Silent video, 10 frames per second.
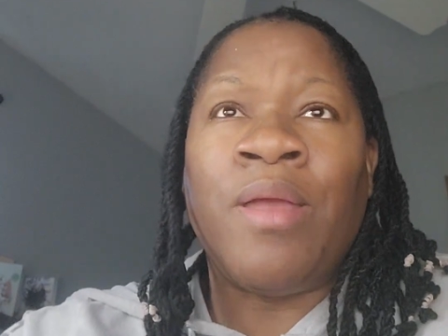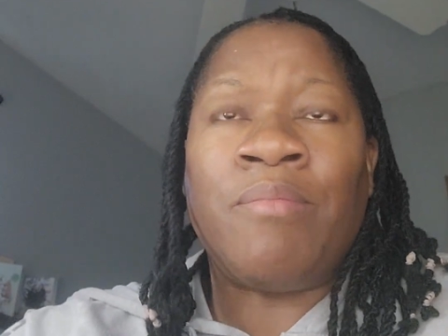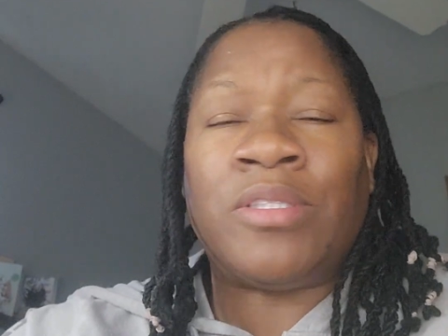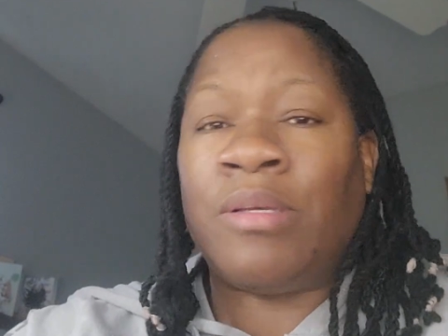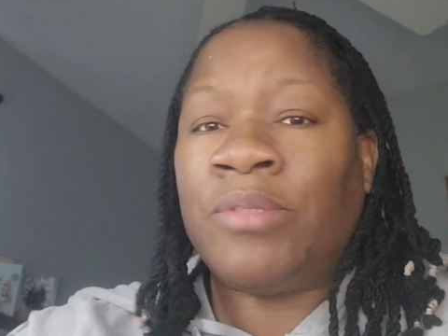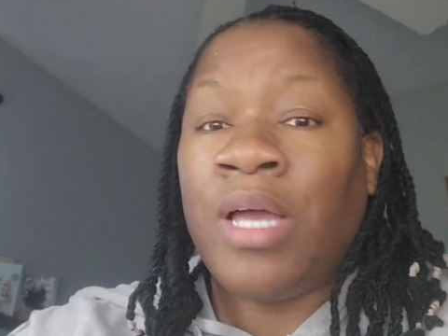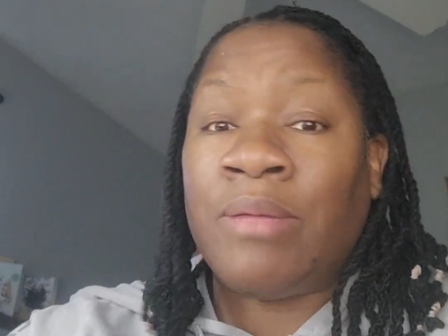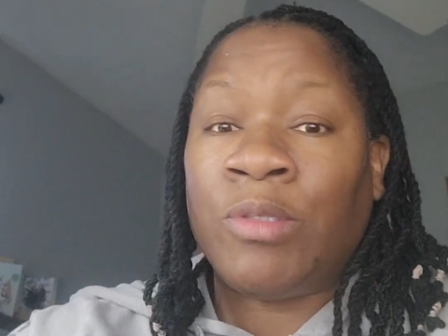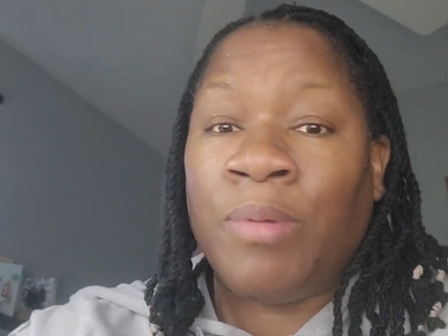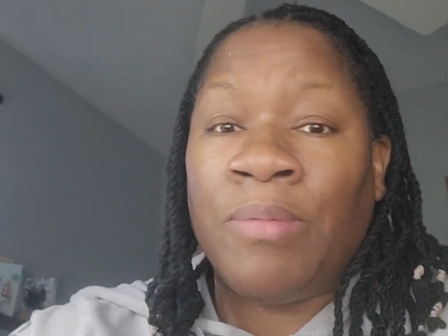but
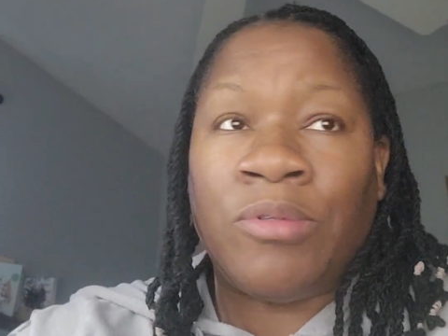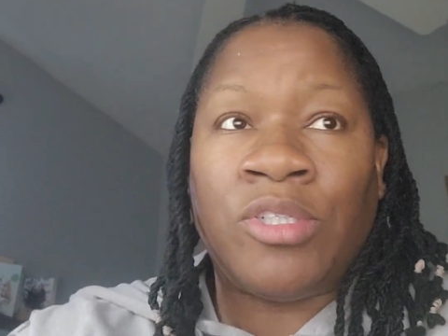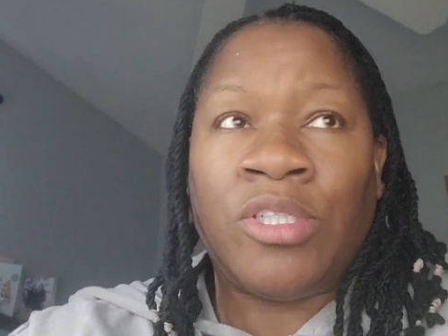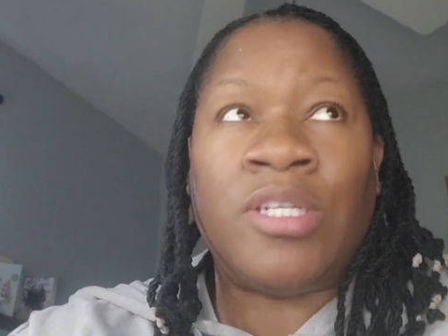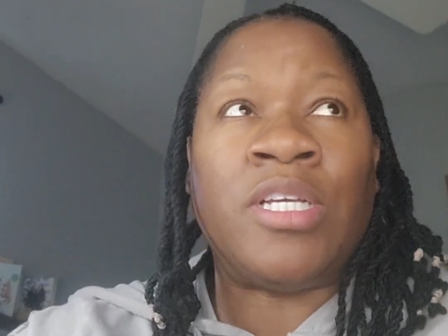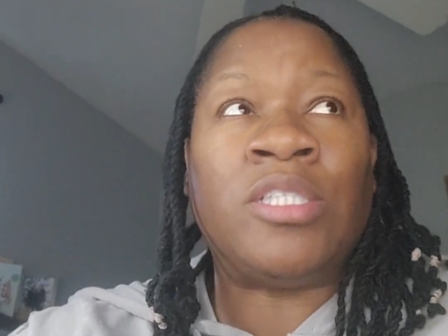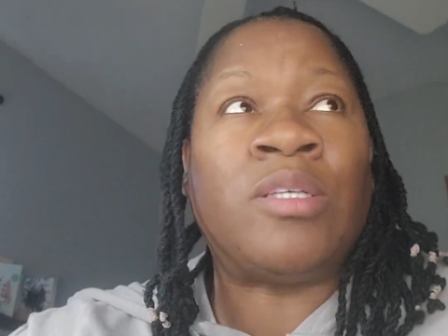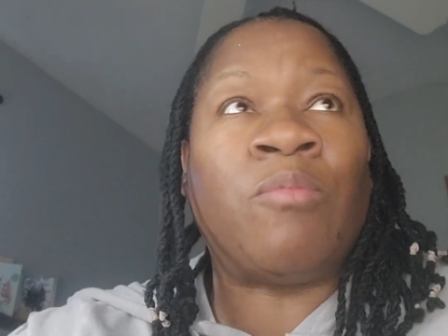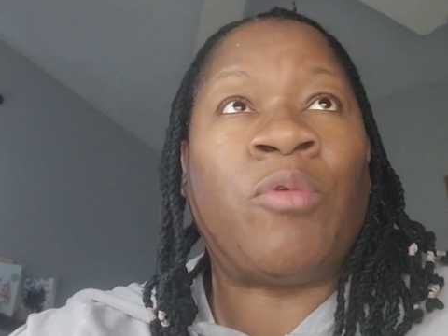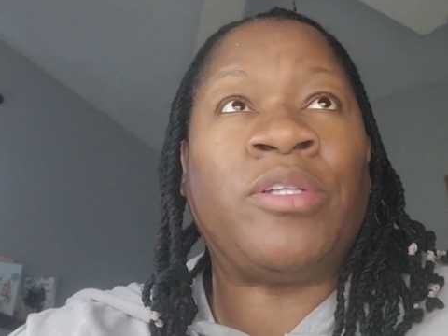sometimes people just need
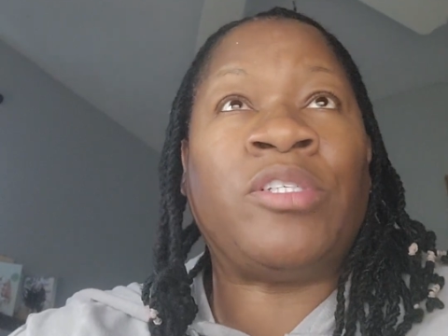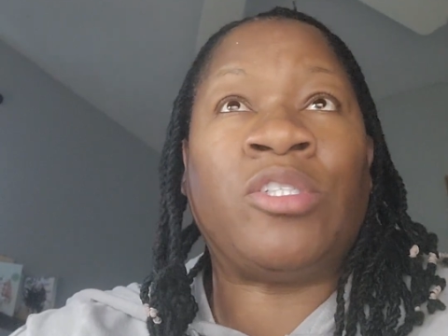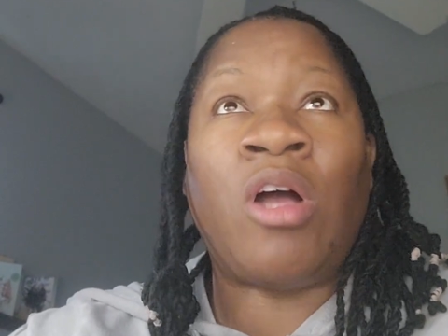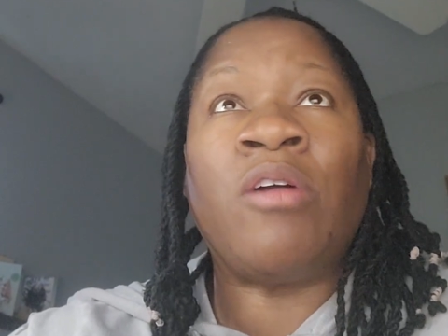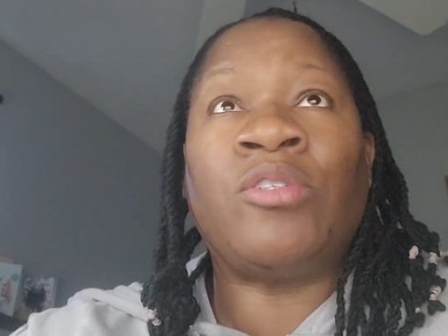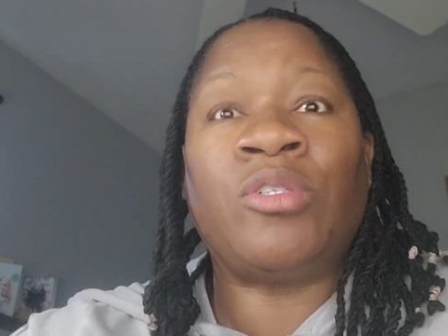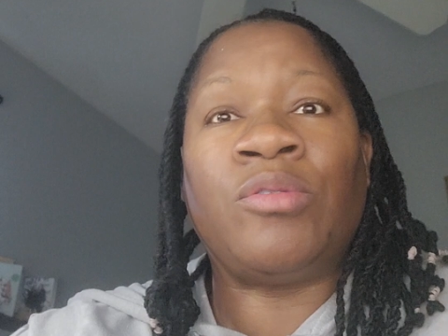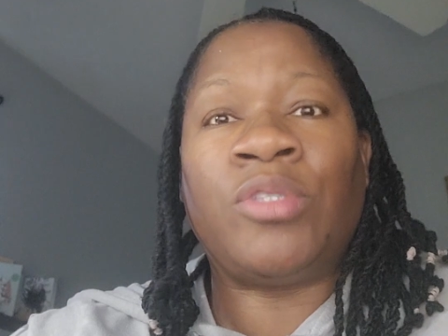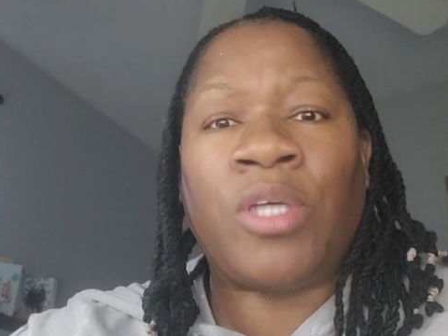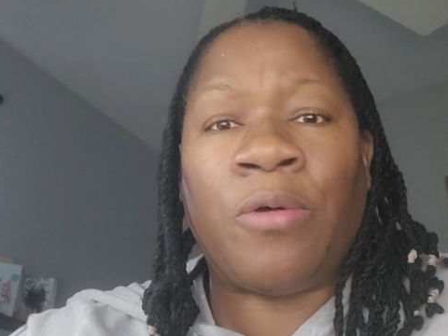someone to talk
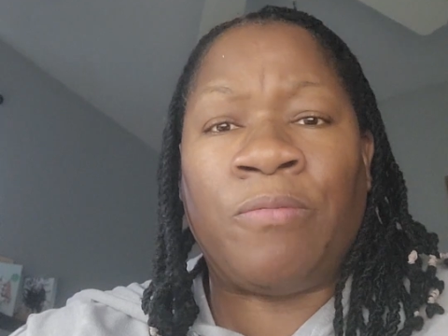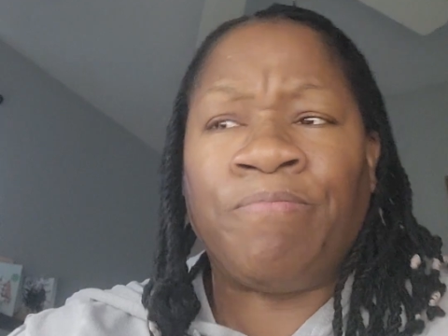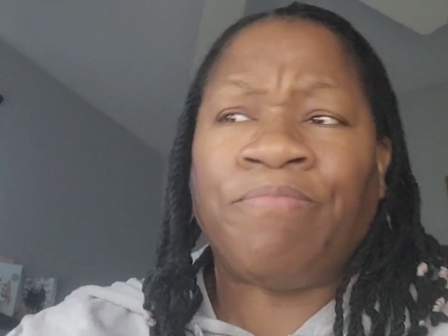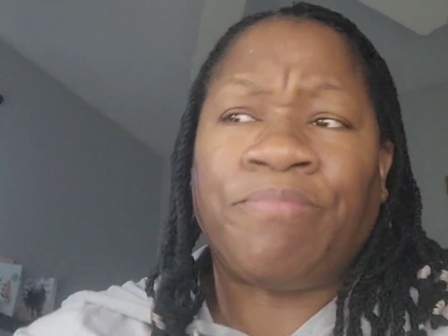to. So